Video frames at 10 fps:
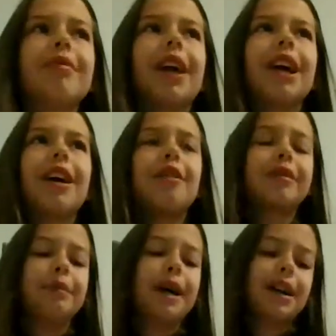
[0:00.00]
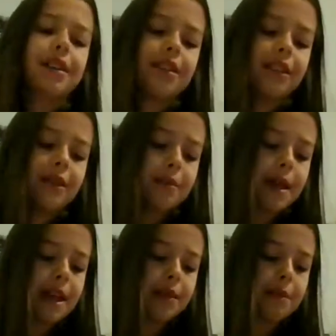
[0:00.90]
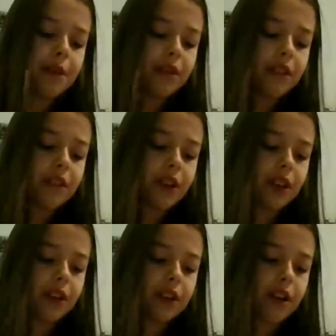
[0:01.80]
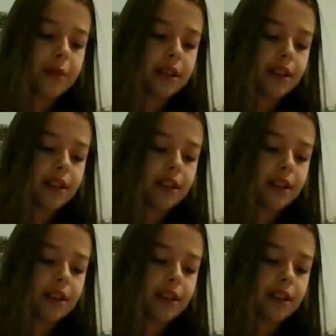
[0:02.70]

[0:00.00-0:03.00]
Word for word: I comment back and pen most of y'all's comments.